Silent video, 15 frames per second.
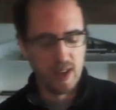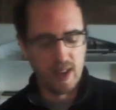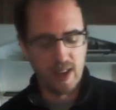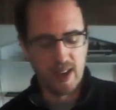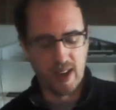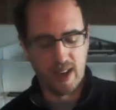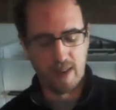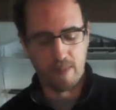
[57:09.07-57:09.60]

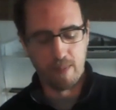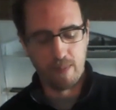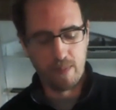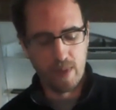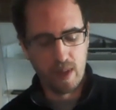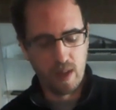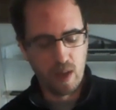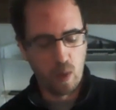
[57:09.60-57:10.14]
um,
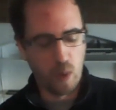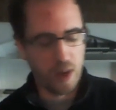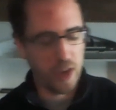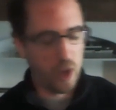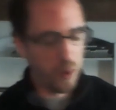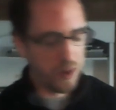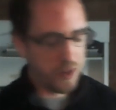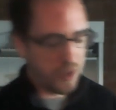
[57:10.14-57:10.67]
what
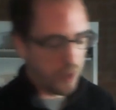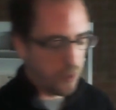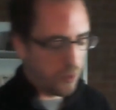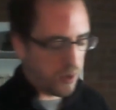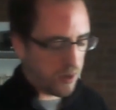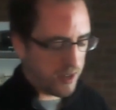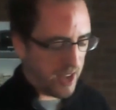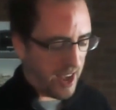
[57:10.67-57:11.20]
you would
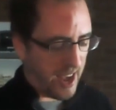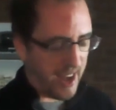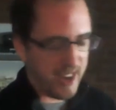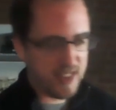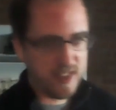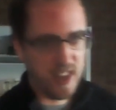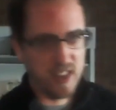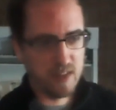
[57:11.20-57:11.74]
do to
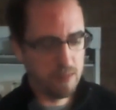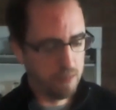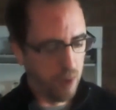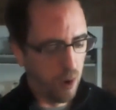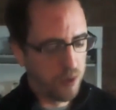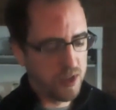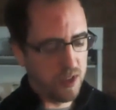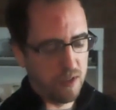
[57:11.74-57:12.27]
access
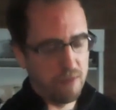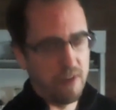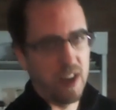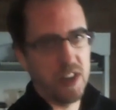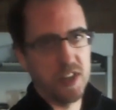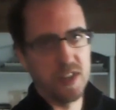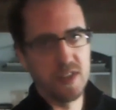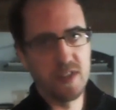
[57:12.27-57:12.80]
most of the
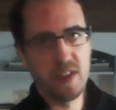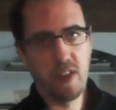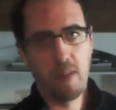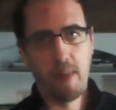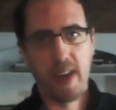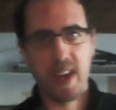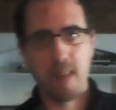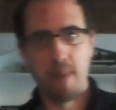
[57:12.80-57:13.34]
functions of the
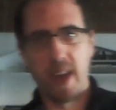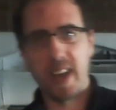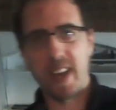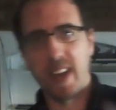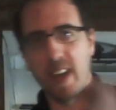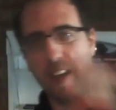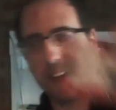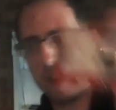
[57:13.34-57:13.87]
Makey Makey